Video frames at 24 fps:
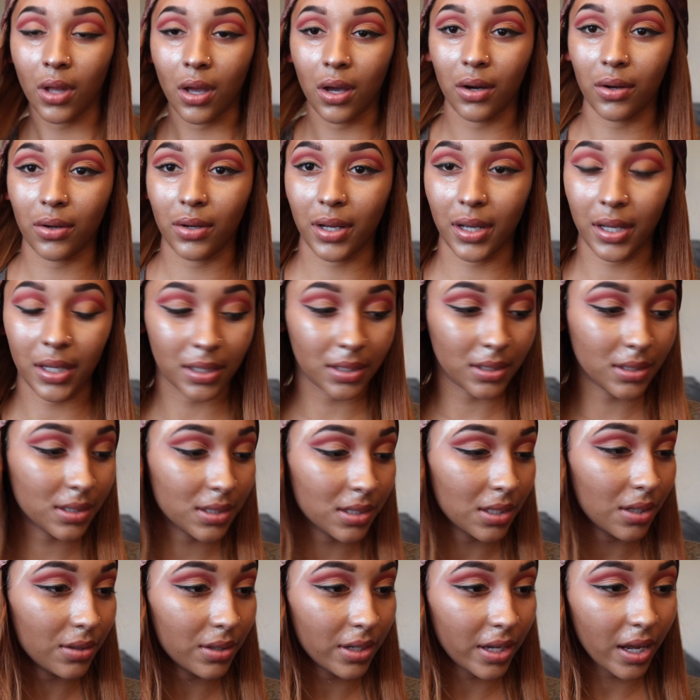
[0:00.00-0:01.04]
Okay,
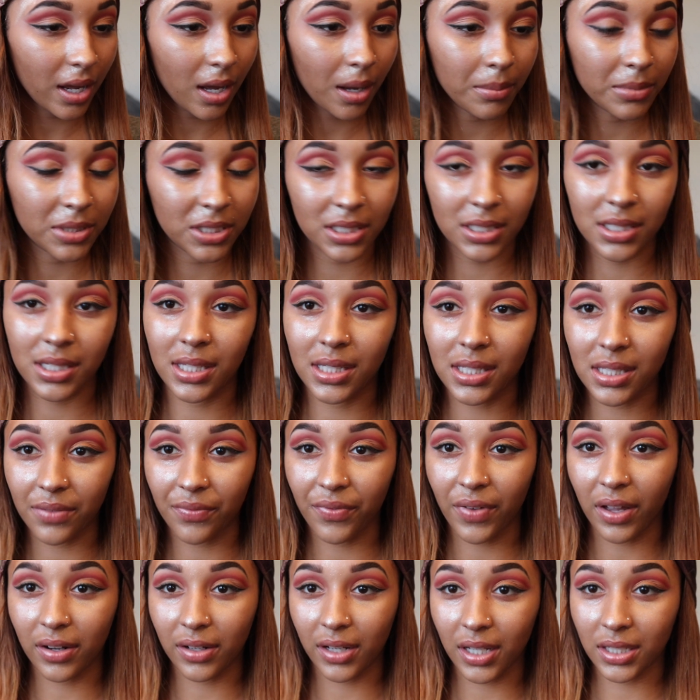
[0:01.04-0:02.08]
so now I'm gonna just get some
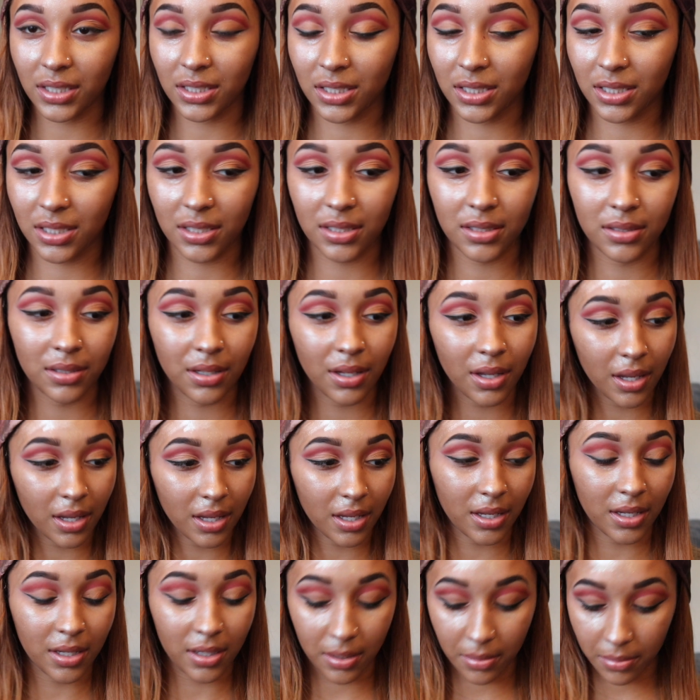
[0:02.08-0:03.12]
foundation
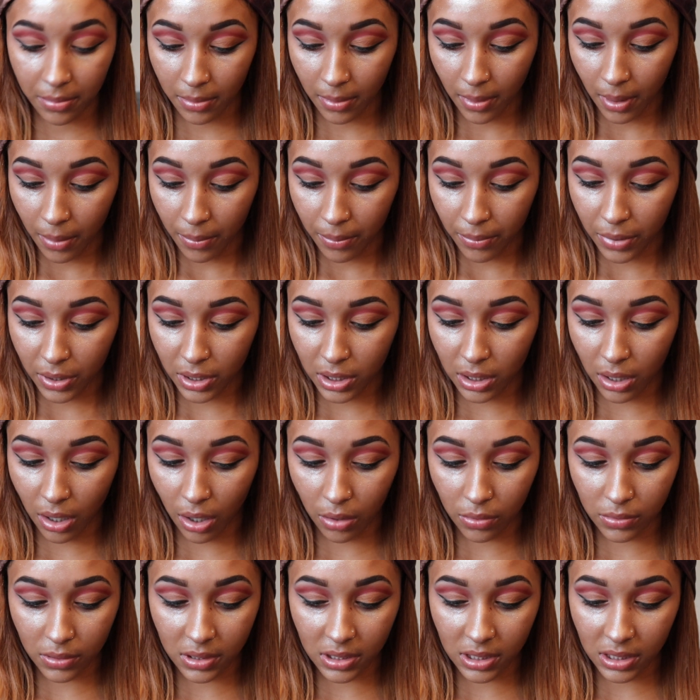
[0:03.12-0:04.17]
and put it
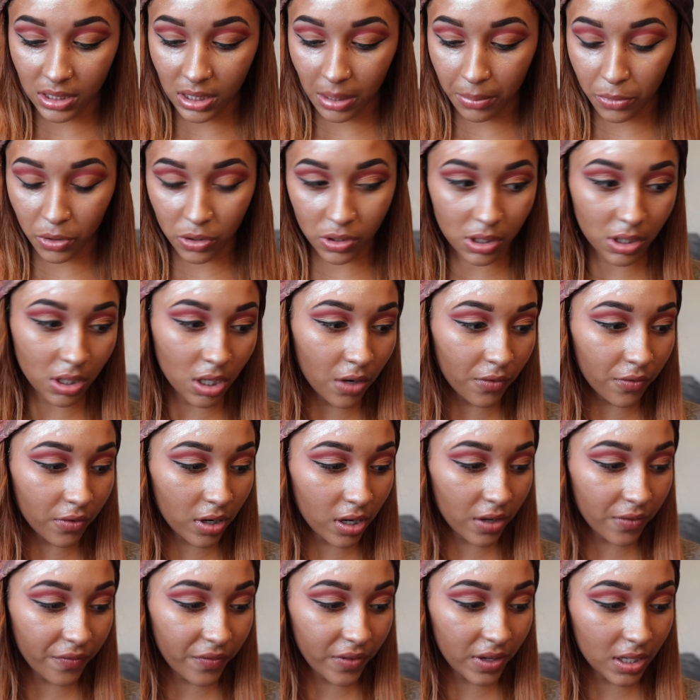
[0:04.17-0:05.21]
on. Since I'm using Cover
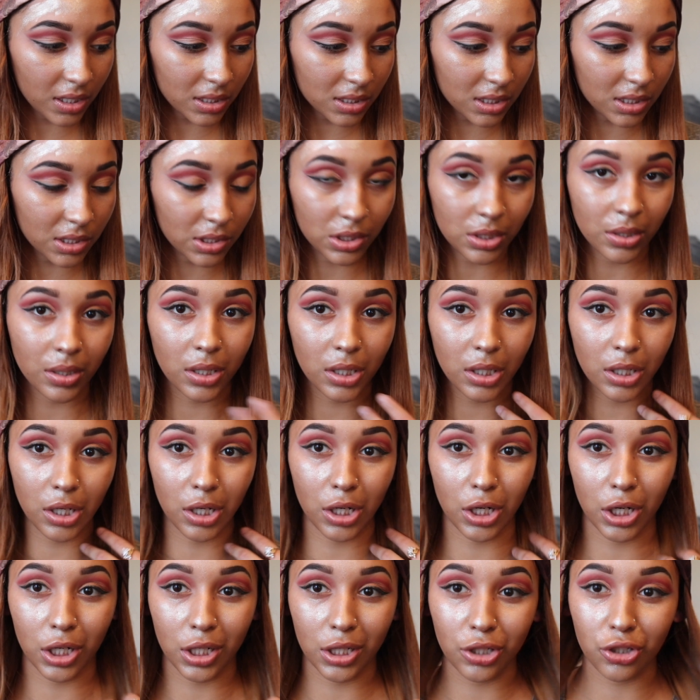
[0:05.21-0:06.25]
FX
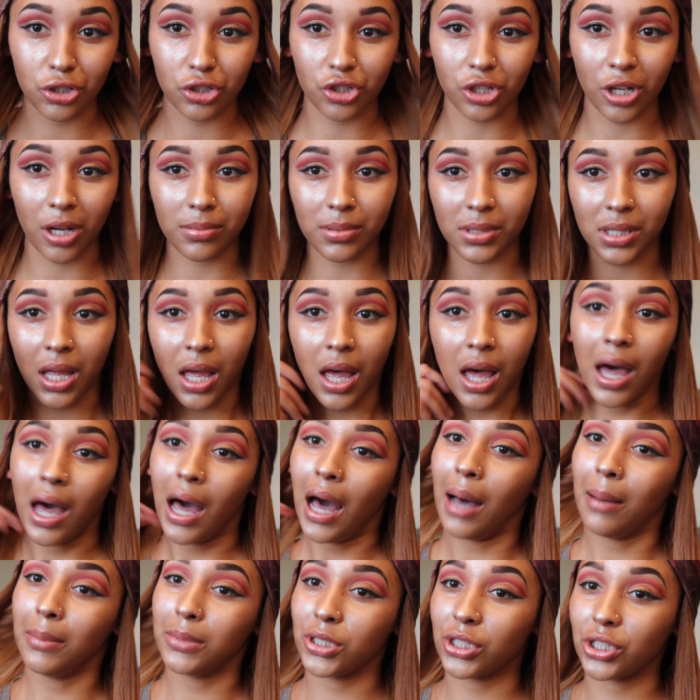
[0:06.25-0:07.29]
glitter drops,
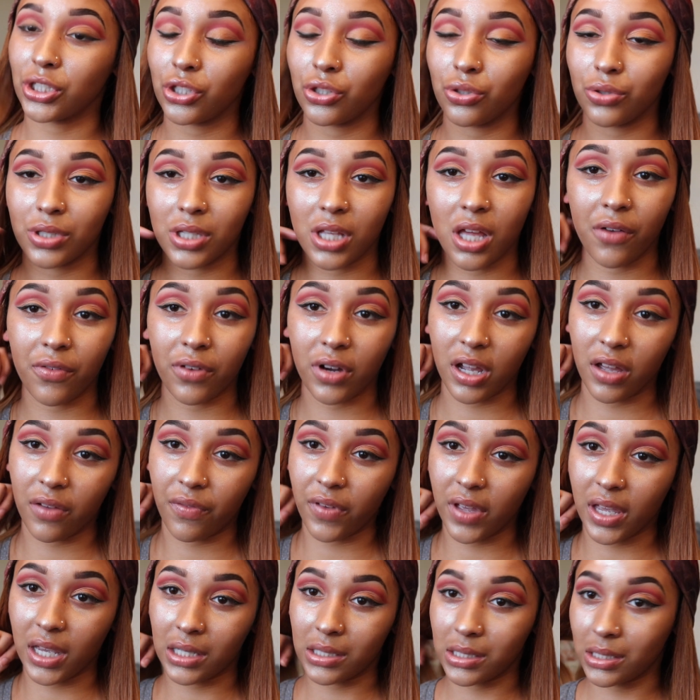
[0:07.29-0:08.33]
I'm gonna just use Cover
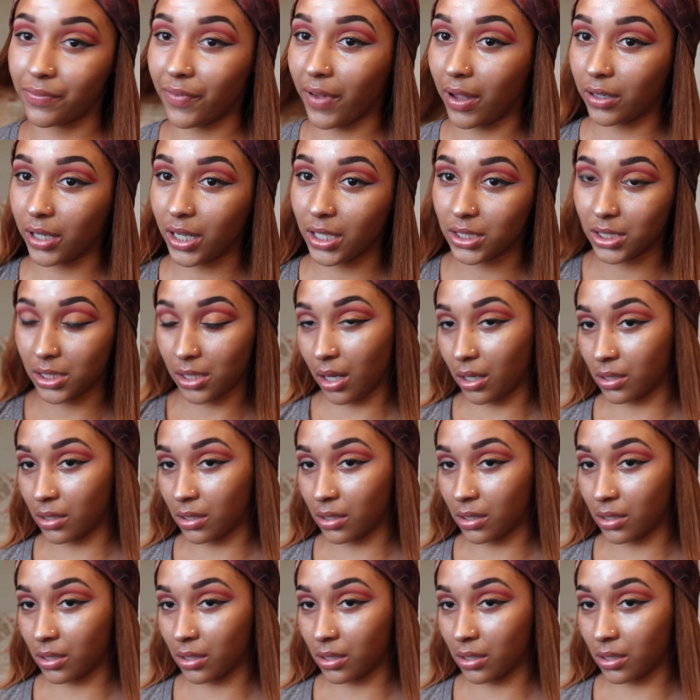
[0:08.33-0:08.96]
FX foundation